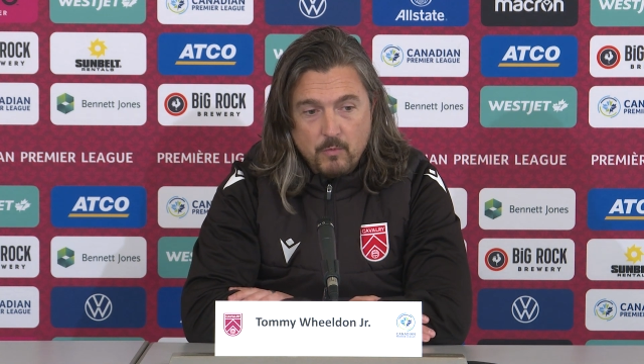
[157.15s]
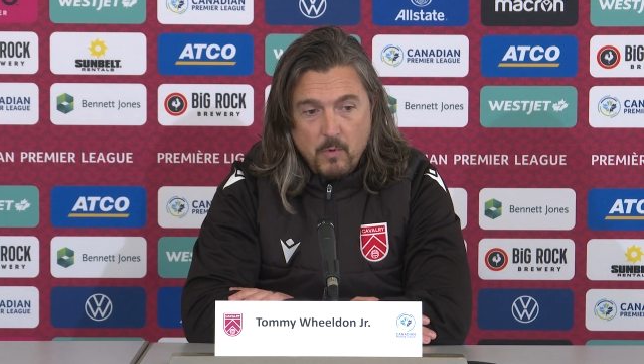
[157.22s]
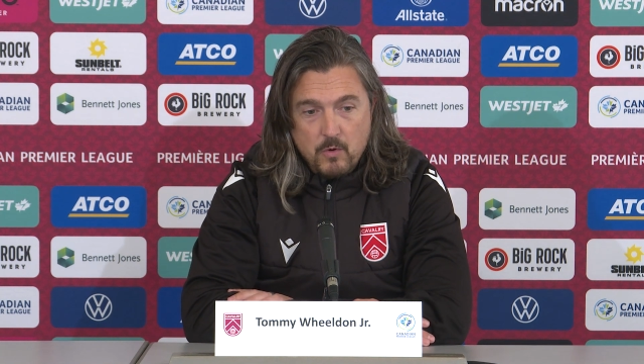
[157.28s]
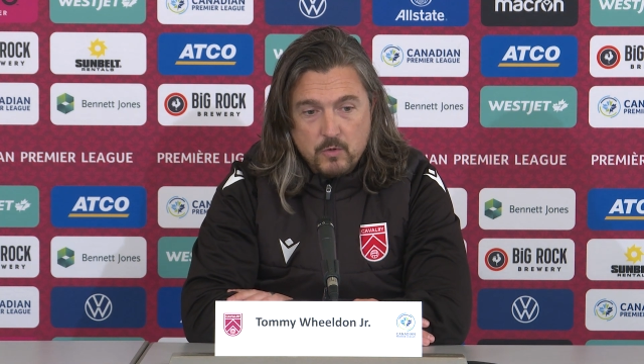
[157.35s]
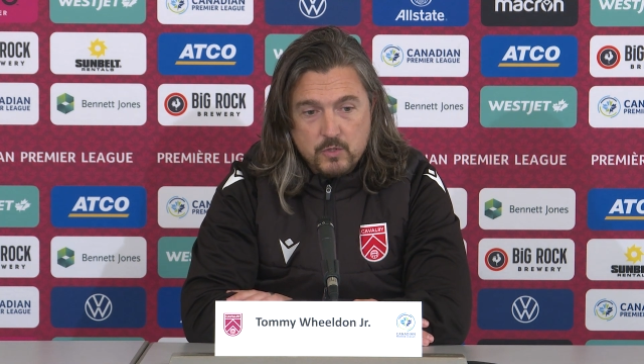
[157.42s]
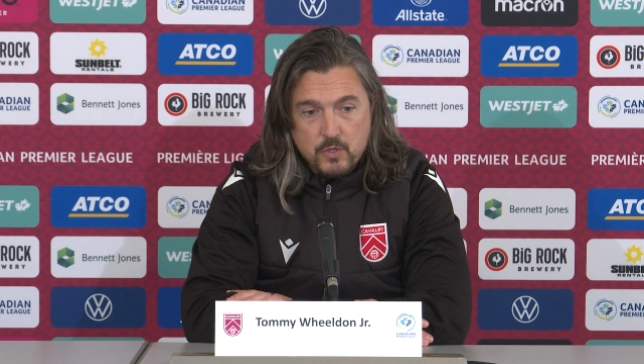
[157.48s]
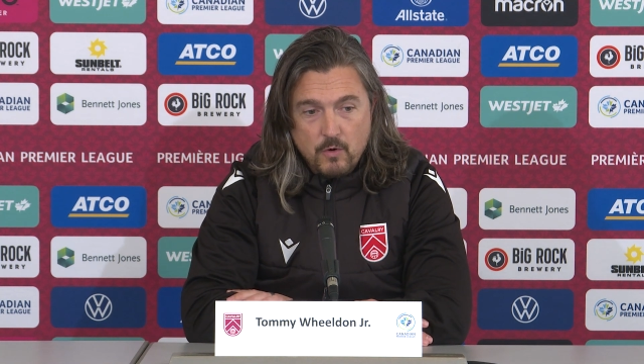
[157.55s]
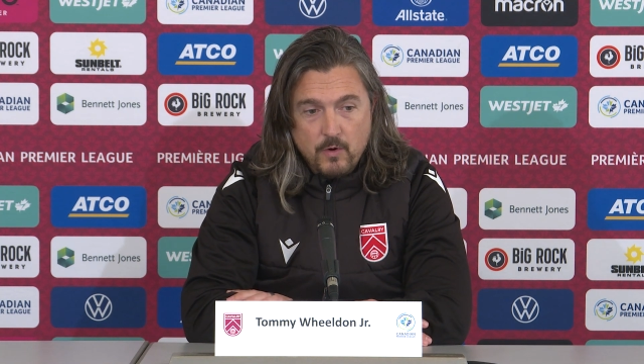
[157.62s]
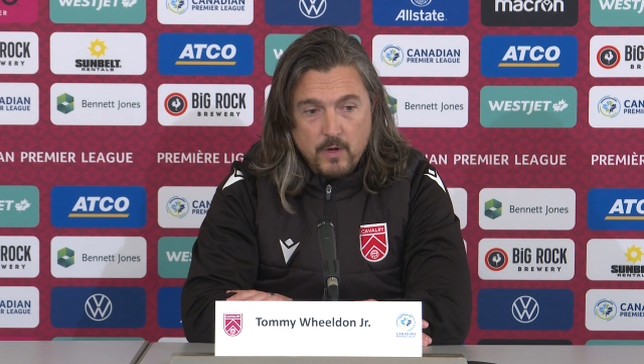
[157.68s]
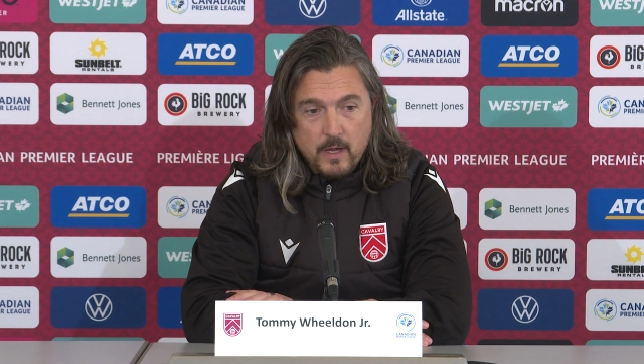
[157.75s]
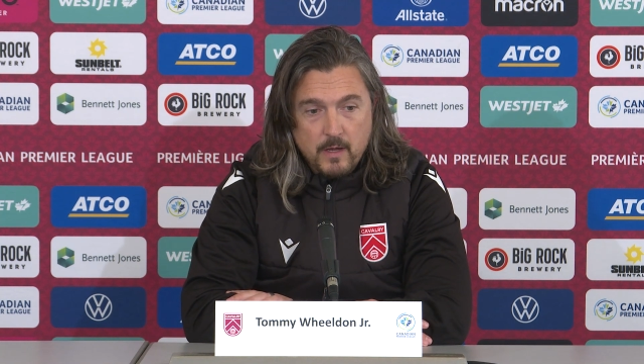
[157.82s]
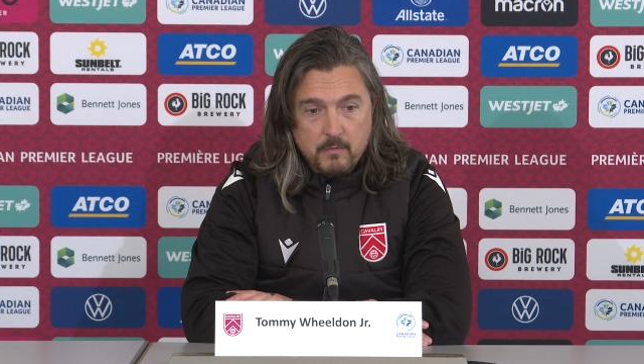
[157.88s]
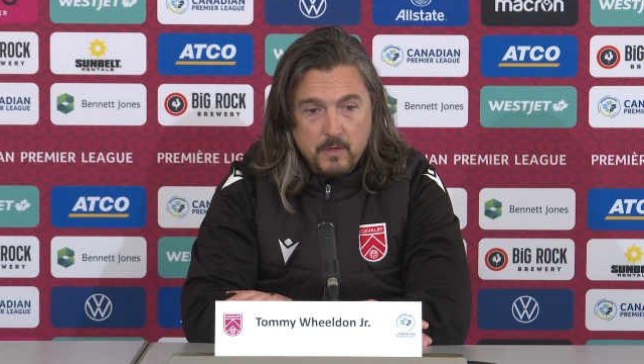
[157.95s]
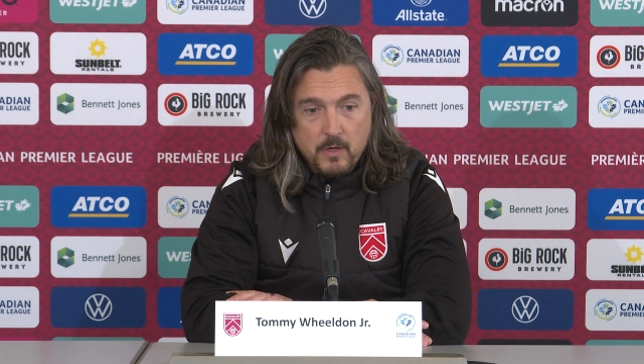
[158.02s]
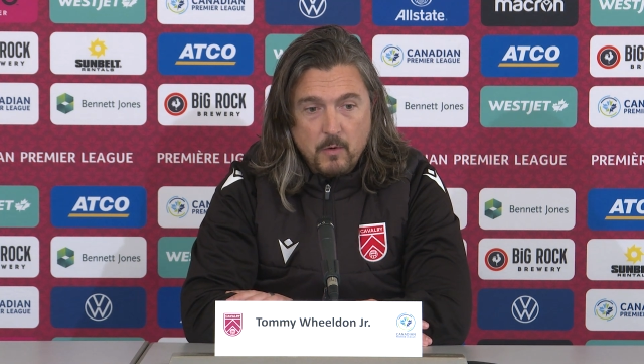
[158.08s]
Ramon
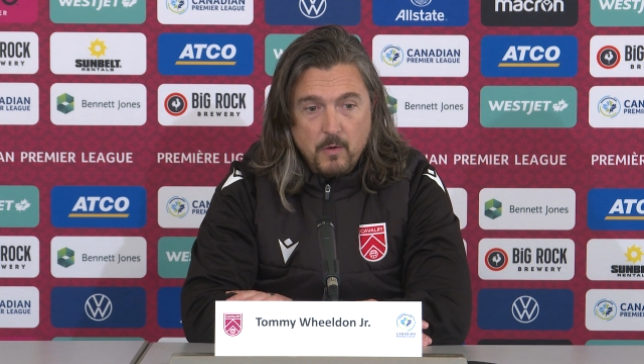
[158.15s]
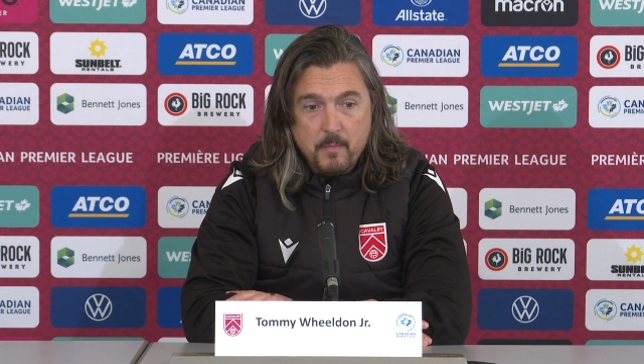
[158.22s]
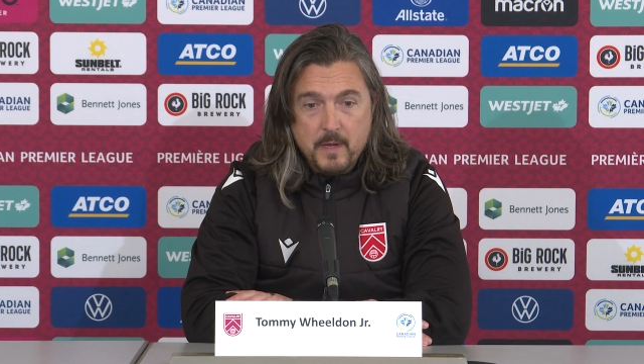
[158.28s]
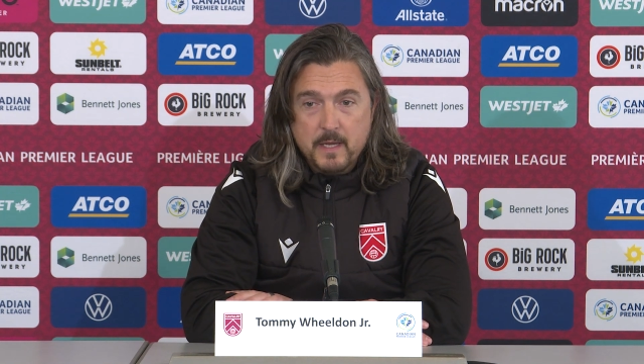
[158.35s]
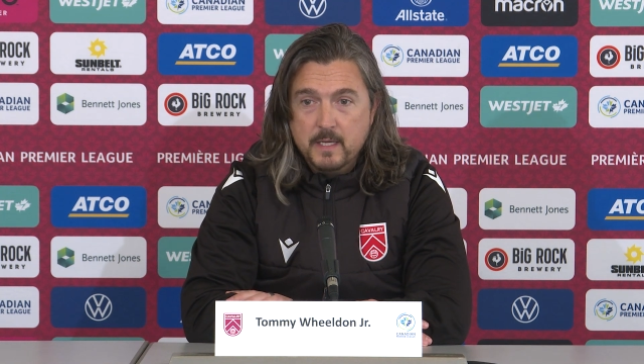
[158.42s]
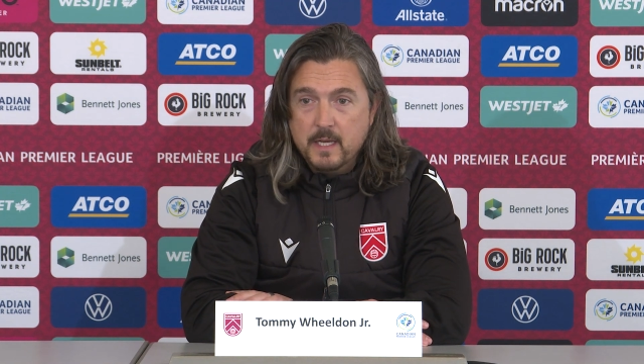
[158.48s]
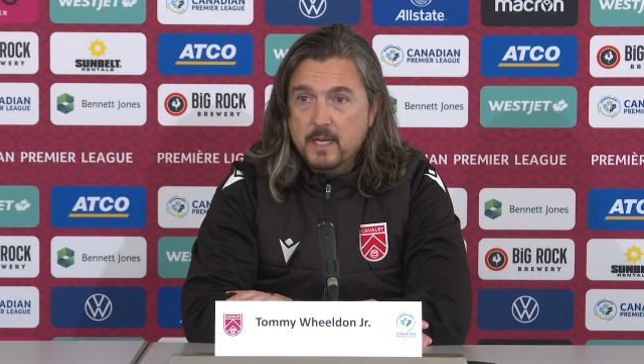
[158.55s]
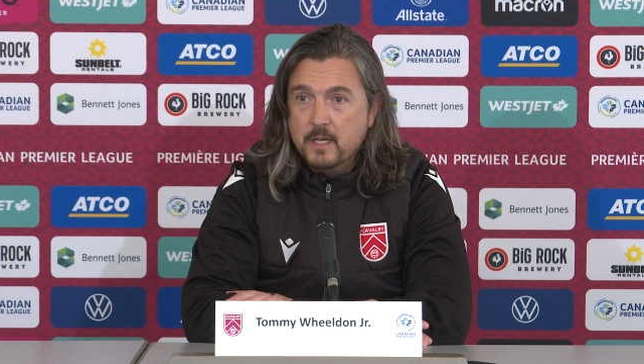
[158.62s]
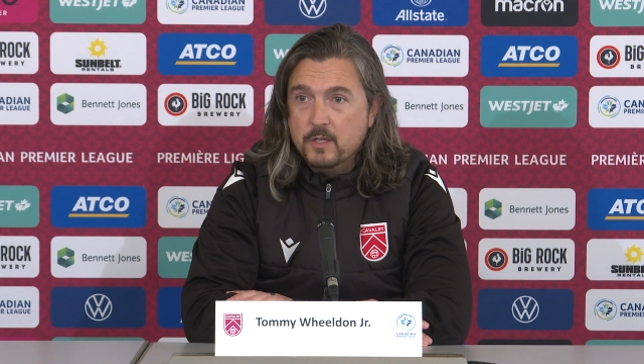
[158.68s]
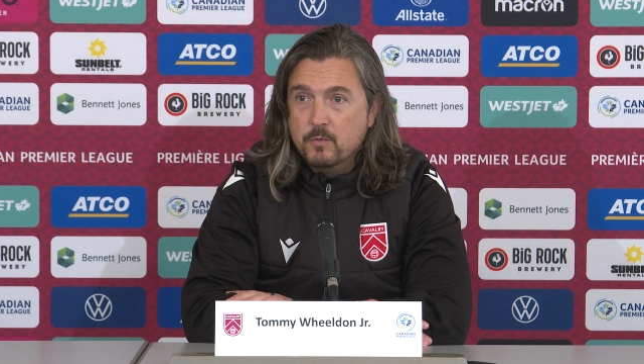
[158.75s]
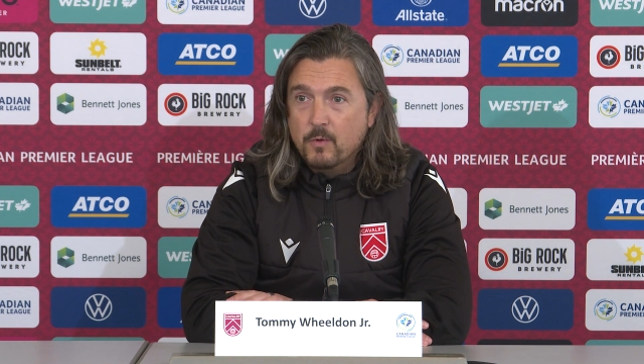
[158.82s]
Soria, Amir Didic,